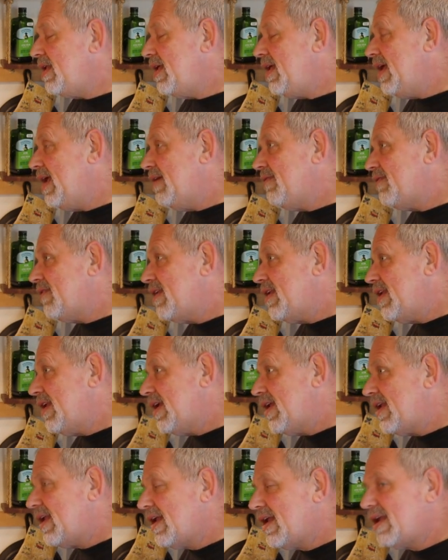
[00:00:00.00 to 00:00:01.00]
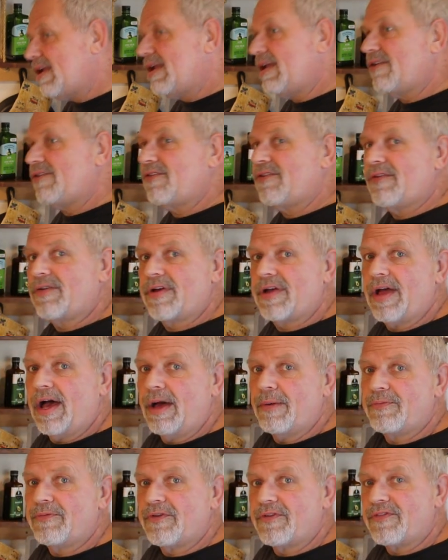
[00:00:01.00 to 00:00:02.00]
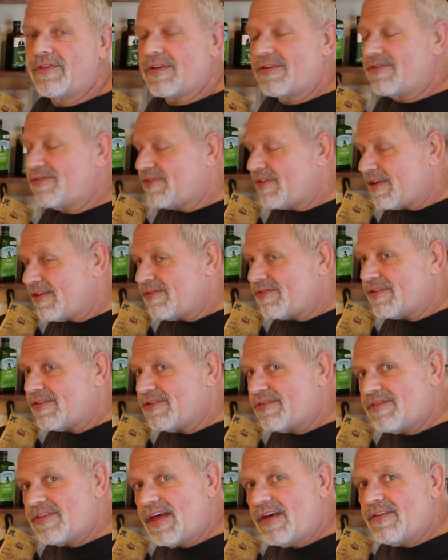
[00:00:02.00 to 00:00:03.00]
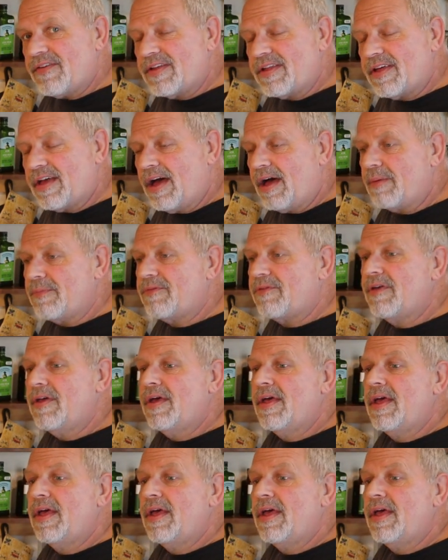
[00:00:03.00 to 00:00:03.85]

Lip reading: even need an additional cup, so it's like 6 to 7 cups,